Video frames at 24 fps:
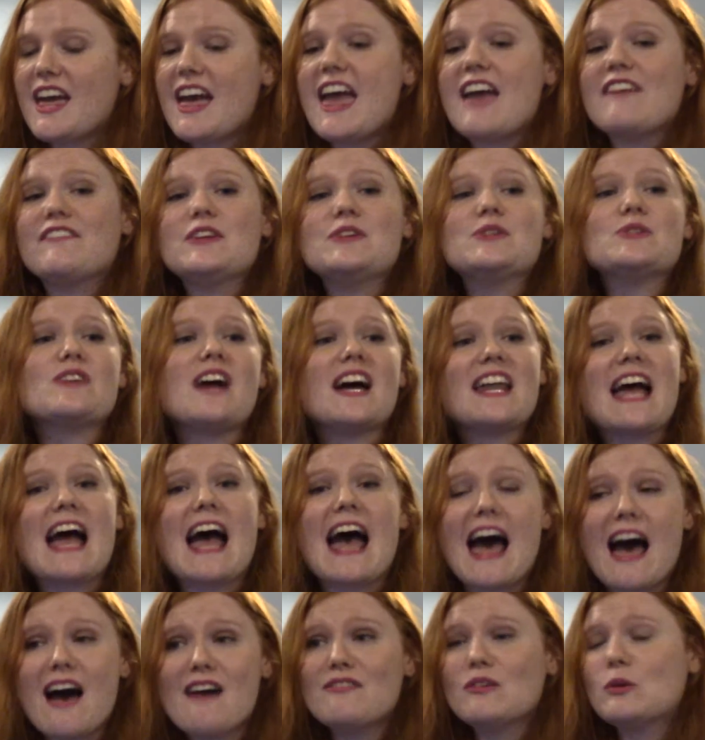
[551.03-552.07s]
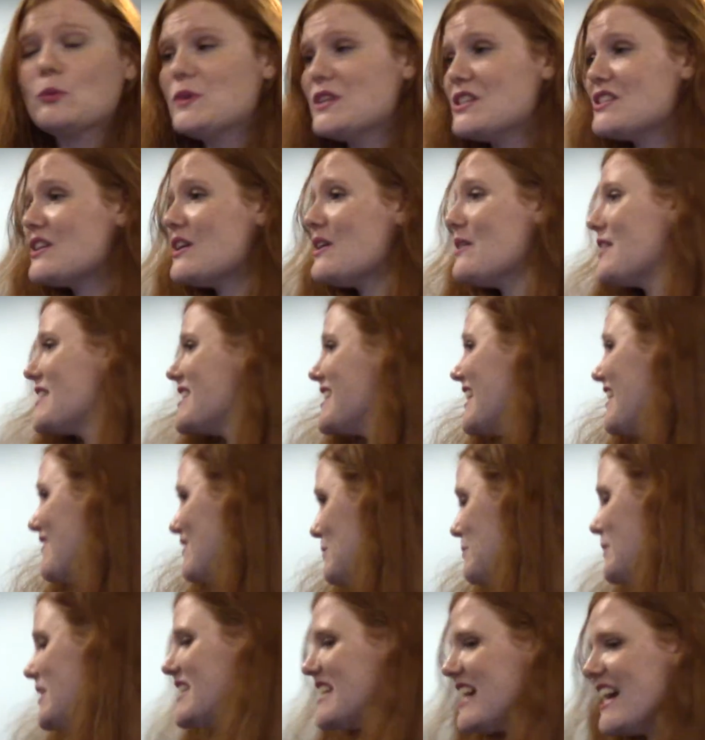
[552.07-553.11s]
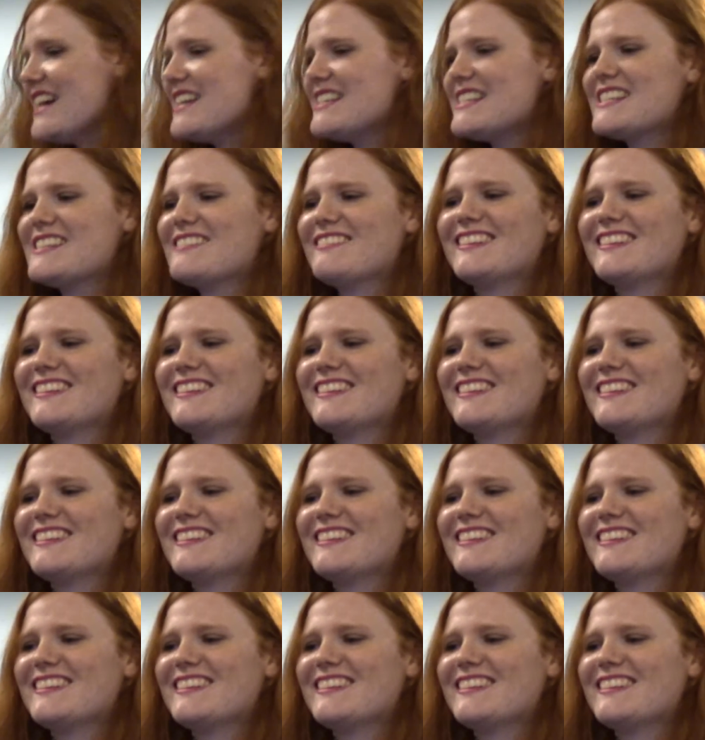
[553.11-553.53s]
If you do not have a window, because not everybody does,